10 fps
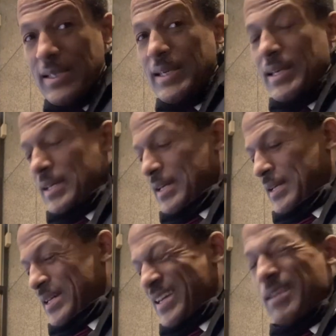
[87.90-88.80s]

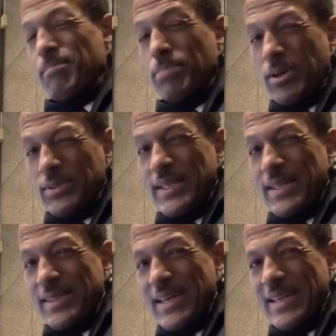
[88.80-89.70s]
and I kind of balked
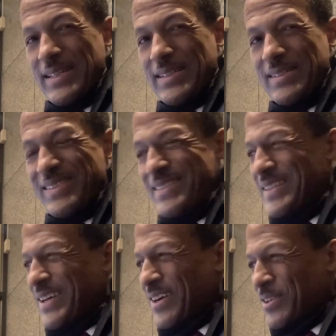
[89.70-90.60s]
at that
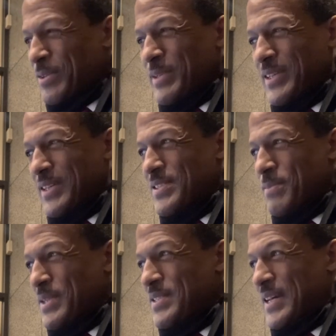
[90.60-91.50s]
only because it
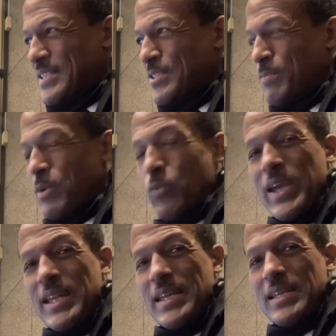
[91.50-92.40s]
means I'd still be
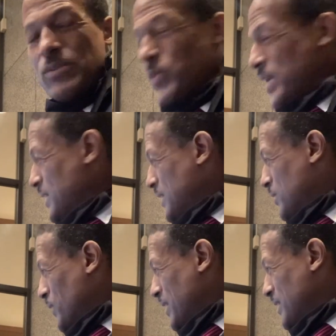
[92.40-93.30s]
waiting and waiting
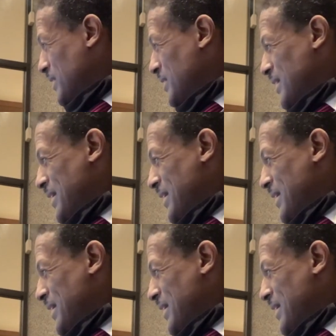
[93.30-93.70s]
and waiting,